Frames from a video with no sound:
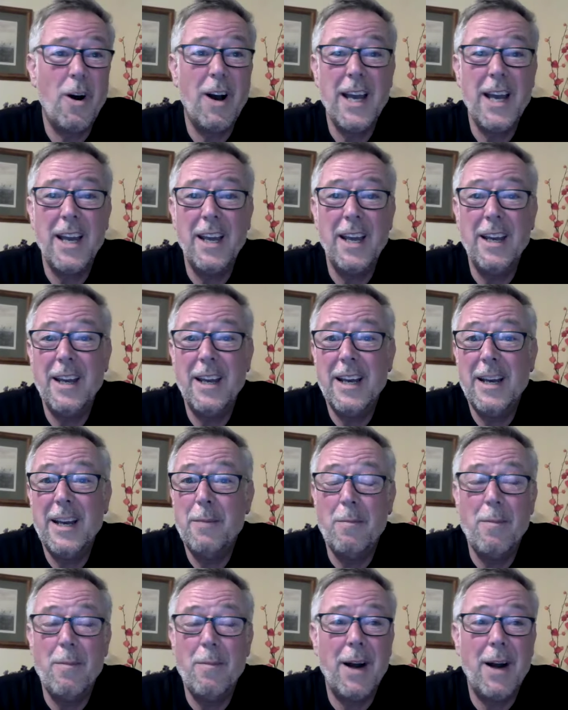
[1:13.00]
it
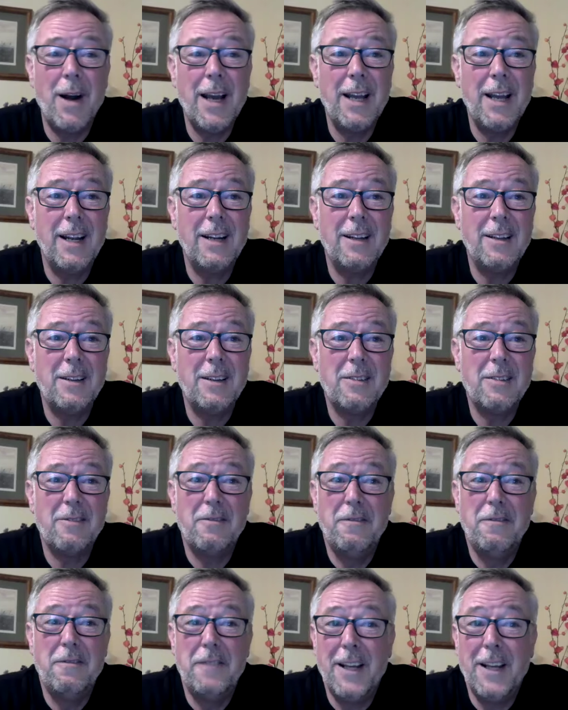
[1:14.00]
might
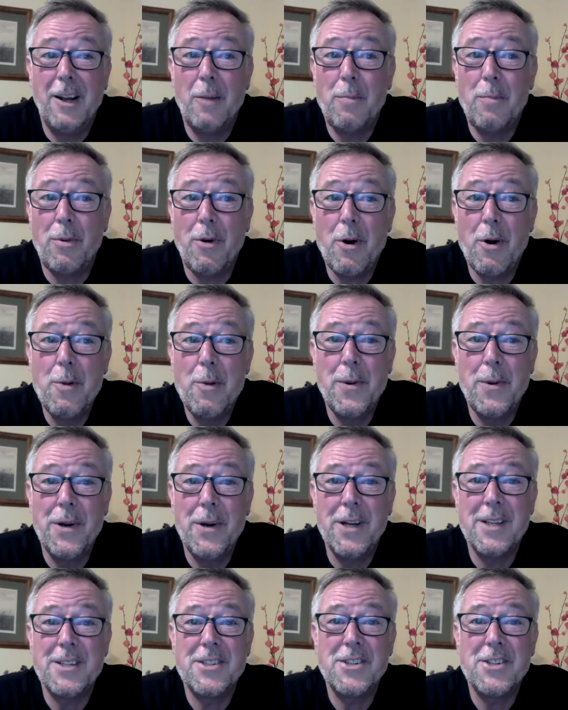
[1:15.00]
feel
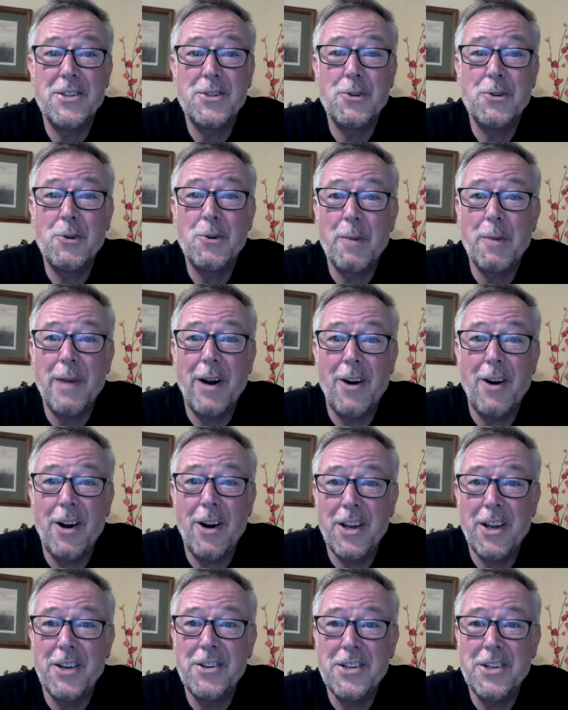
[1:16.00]
appropriate to talk about
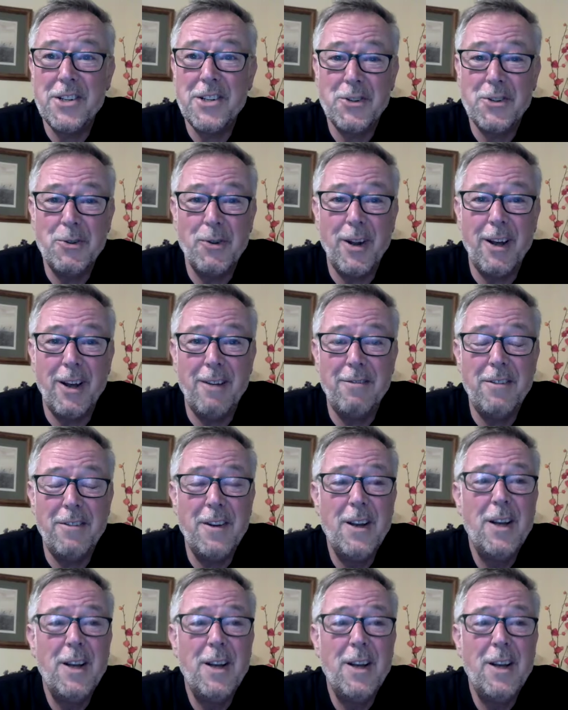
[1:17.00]
unconditional love.